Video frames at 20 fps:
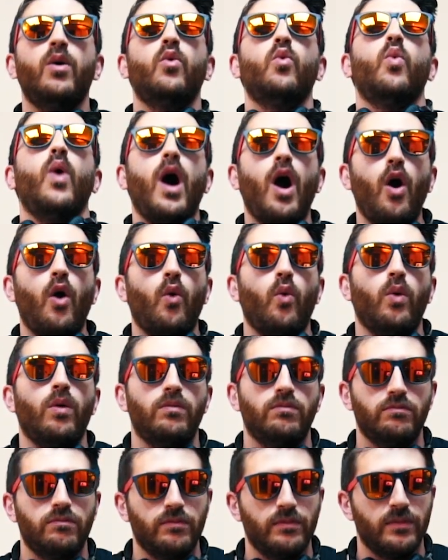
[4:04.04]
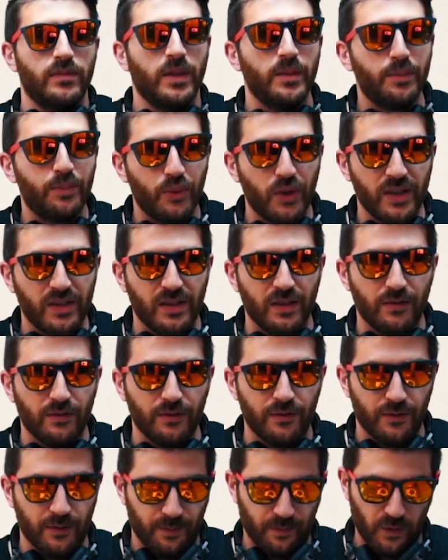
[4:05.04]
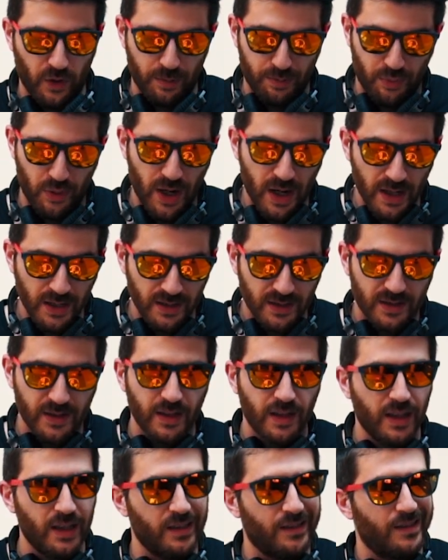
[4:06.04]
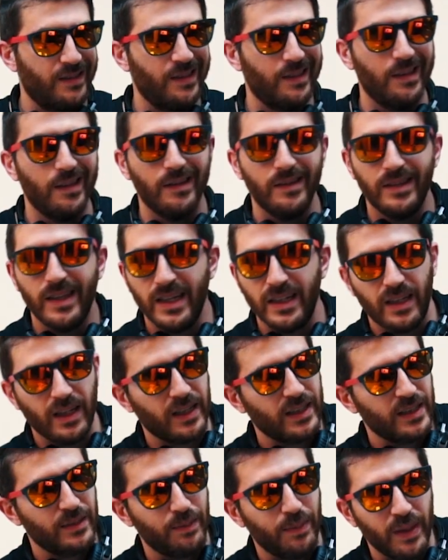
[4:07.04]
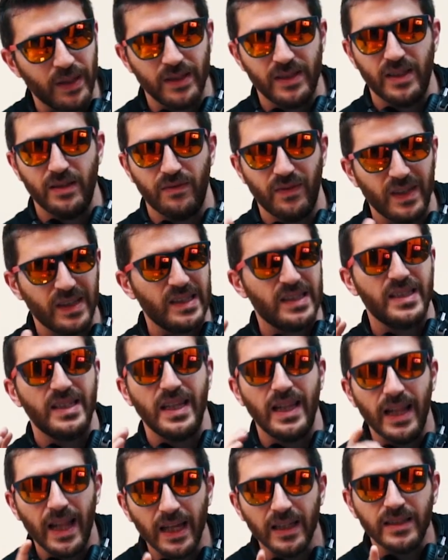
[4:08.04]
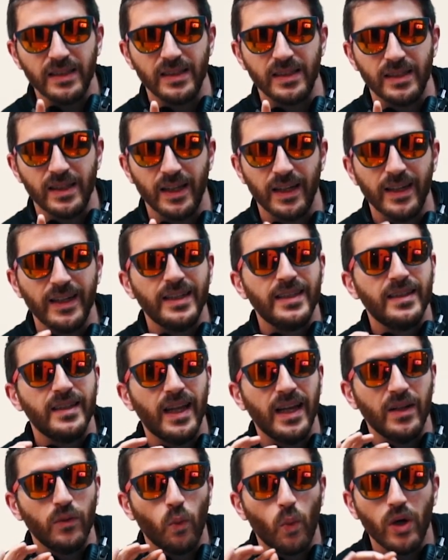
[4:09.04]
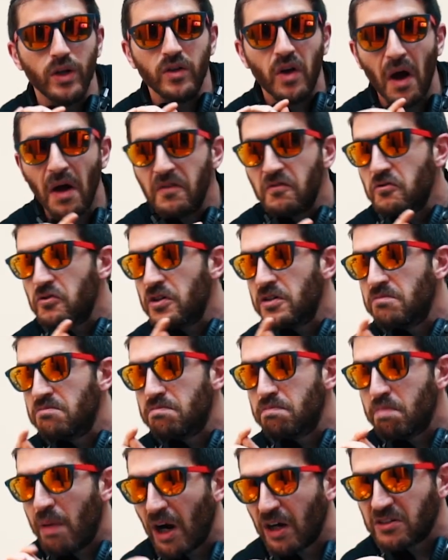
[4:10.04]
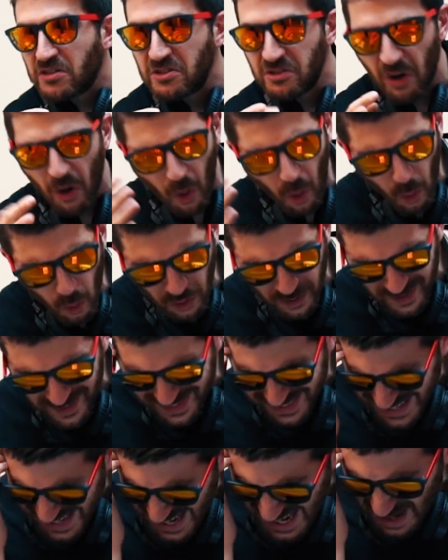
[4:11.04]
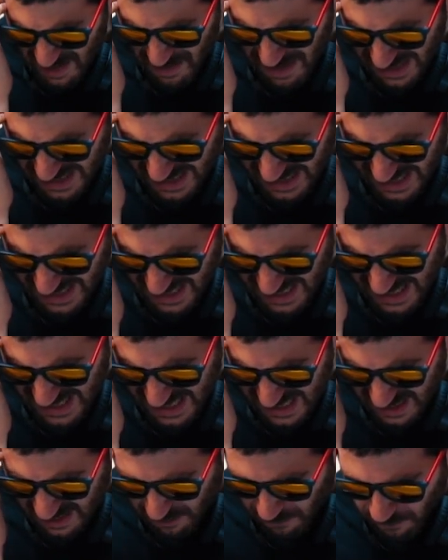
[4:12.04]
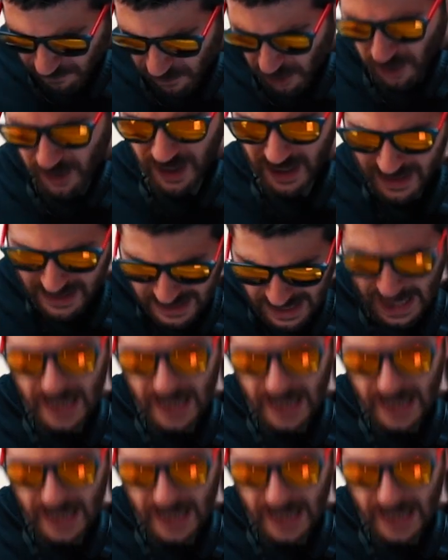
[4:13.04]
Wow, impressive. The price is not that expensive. It's less than $100. Oh damn it, this is fuck as